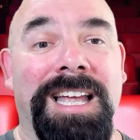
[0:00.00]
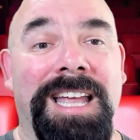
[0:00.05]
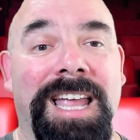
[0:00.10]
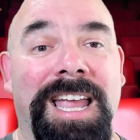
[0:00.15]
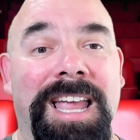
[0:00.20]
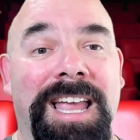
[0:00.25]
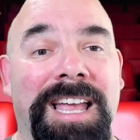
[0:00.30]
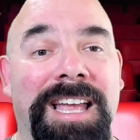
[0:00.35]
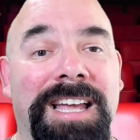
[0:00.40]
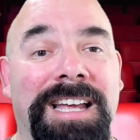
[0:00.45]

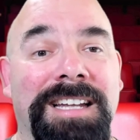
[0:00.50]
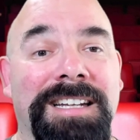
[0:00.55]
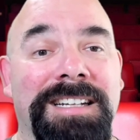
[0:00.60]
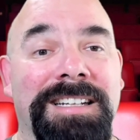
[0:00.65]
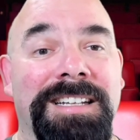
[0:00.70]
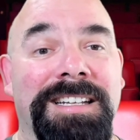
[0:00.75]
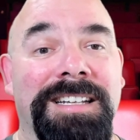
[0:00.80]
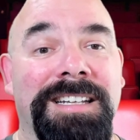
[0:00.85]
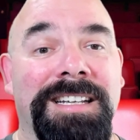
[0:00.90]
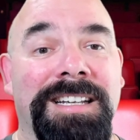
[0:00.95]

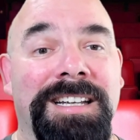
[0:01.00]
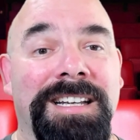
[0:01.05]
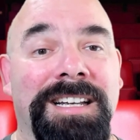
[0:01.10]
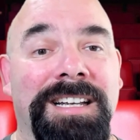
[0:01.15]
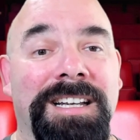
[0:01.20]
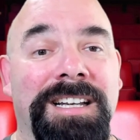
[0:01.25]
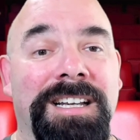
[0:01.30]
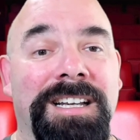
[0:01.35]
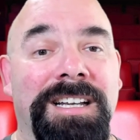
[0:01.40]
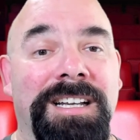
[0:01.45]
And
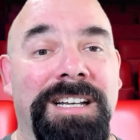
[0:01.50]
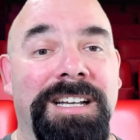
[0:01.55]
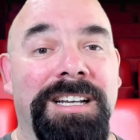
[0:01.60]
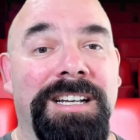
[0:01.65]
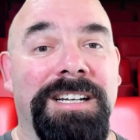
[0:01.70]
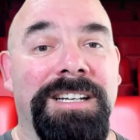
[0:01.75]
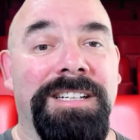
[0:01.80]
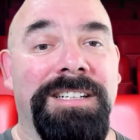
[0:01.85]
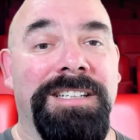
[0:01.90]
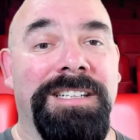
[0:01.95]

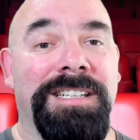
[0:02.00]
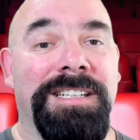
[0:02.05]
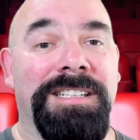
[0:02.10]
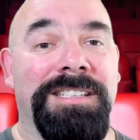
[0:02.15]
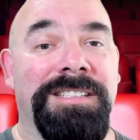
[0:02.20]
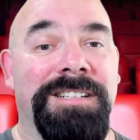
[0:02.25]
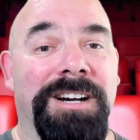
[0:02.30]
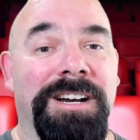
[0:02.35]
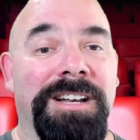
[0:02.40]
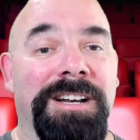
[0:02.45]

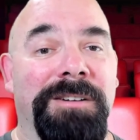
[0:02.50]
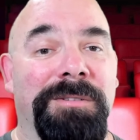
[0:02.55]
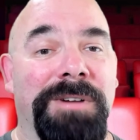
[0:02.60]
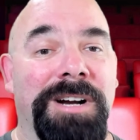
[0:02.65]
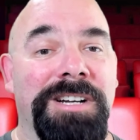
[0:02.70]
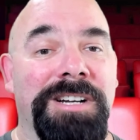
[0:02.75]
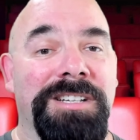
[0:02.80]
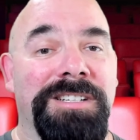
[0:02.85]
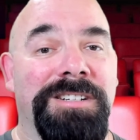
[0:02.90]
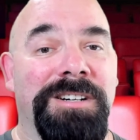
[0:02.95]
she's starting to
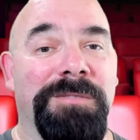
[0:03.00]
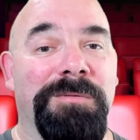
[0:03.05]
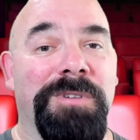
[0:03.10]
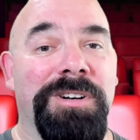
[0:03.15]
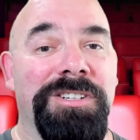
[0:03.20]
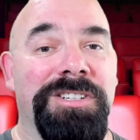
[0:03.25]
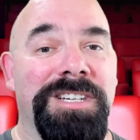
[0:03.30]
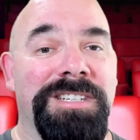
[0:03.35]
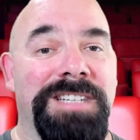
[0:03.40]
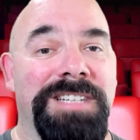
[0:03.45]
register
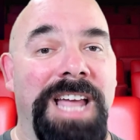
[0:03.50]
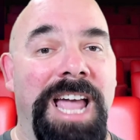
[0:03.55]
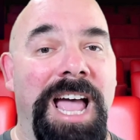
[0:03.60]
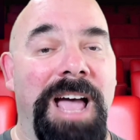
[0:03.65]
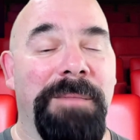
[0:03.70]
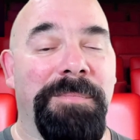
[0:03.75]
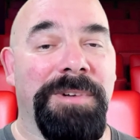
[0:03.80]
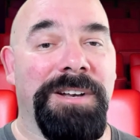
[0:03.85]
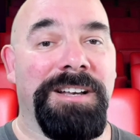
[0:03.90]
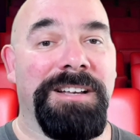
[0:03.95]
what just
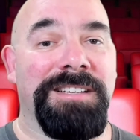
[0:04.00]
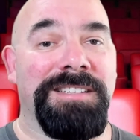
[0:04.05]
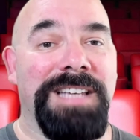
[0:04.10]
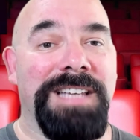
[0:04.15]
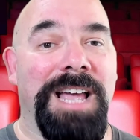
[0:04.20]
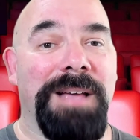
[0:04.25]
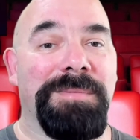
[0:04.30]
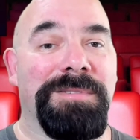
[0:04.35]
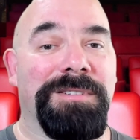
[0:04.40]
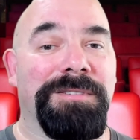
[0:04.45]
happened and is
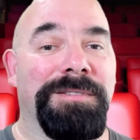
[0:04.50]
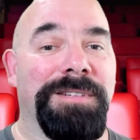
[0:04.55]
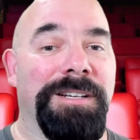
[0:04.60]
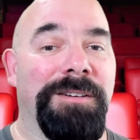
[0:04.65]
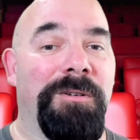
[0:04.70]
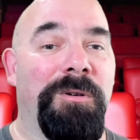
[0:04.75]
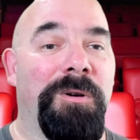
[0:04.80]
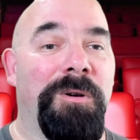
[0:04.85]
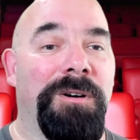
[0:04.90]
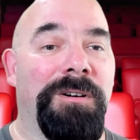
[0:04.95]
absolutely
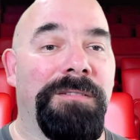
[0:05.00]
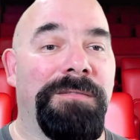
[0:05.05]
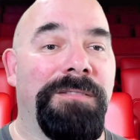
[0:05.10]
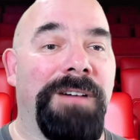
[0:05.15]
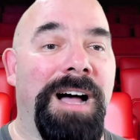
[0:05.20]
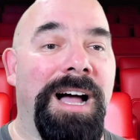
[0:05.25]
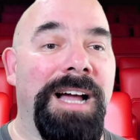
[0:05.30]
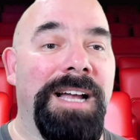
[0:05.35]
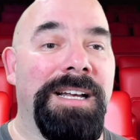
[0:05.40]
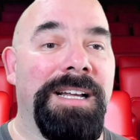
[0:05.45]

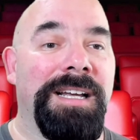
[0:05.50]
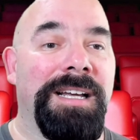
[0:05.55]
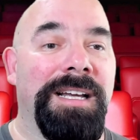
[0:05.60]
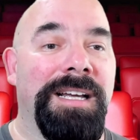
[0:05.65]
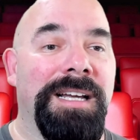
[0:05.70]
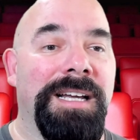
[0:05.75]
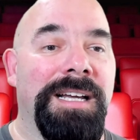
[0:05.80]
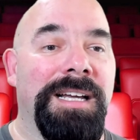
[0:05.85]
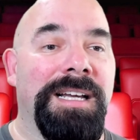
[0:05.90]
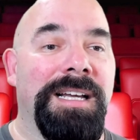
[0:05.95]
horrified.
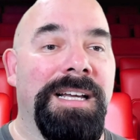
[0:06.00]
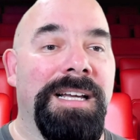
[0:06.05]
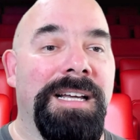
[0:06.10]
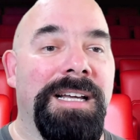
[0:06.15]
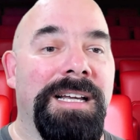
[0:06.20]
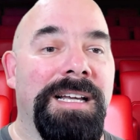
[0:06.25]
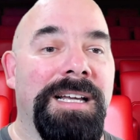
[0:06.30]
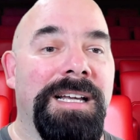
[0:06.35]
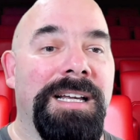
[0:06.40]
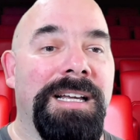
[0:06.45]

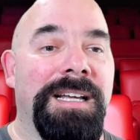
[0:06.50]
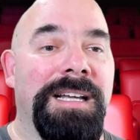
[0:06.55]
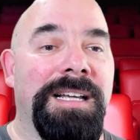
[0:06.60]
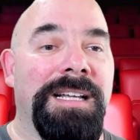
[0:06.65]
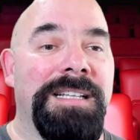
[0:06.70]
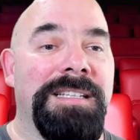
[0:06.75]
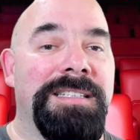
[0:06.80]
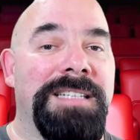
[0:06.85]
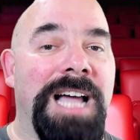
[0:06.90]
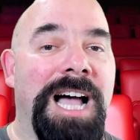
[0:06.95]

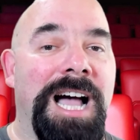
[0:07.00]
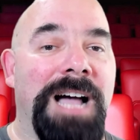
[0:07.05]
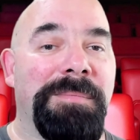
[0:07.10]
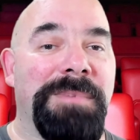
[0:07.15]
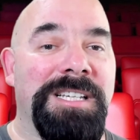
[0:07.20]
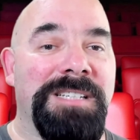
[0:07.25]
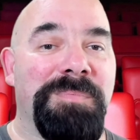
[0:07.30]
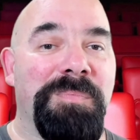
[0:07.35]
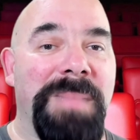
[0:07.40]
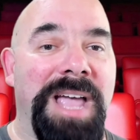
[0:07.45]

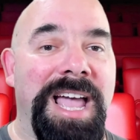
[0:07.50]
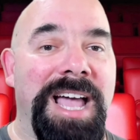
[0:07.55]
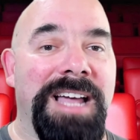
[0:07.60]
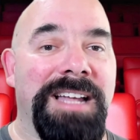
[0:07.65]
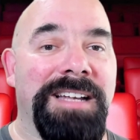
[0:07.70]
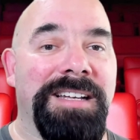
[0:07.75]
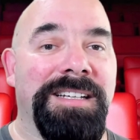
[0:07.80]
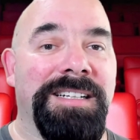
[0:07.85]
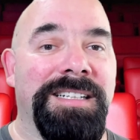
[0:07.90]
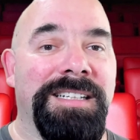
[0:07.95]
Tommy's
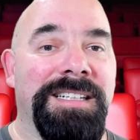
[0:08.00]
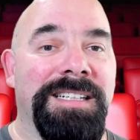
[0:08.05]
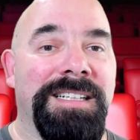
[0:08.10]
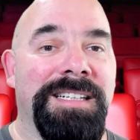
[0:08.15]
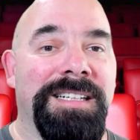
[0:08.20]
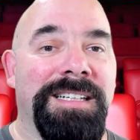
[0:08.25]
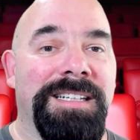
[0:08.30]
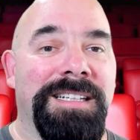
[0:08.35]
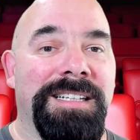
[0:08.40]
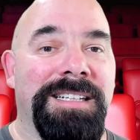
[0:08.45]
mad.
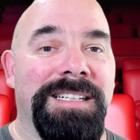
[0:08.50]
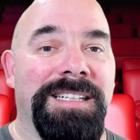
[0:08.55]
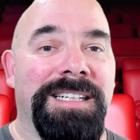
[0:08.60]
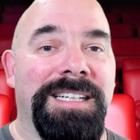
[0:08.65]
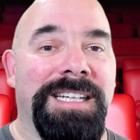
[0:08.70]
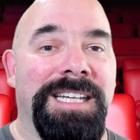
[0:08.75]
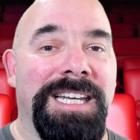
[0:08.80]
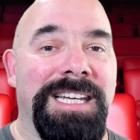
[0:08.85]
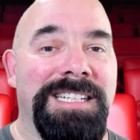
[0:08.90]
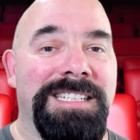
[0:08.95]

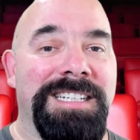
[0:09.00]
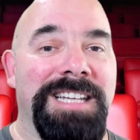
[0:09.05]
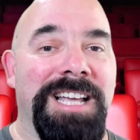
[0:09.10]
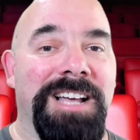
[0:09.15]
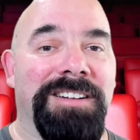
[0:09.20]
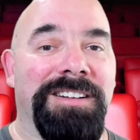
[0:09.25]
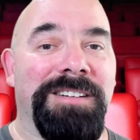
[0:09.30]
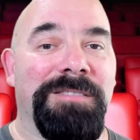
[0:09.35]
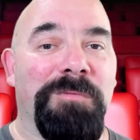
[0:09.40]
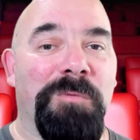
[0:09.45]
He's
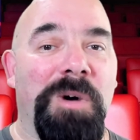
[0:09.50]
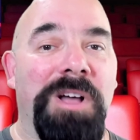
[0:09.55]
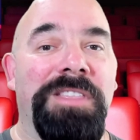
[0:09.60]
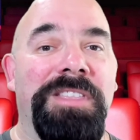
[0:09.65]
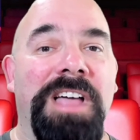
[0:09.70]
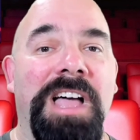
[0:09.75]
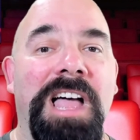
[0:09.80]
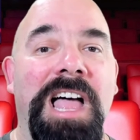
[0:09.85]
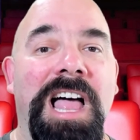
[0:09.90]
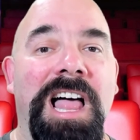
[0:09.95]
yelling,
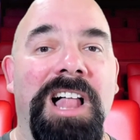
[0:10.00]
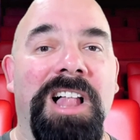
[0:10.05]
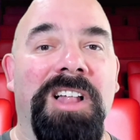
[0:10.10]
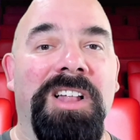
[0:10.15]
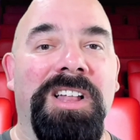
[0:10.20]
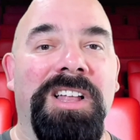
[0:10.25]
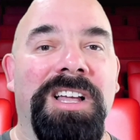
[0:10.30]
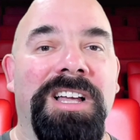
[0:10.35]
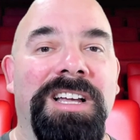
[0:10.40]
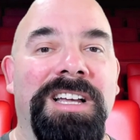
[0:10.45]
what the
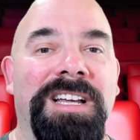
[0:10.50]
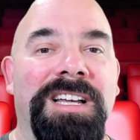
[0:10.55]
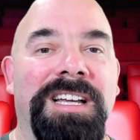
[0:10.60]
hell?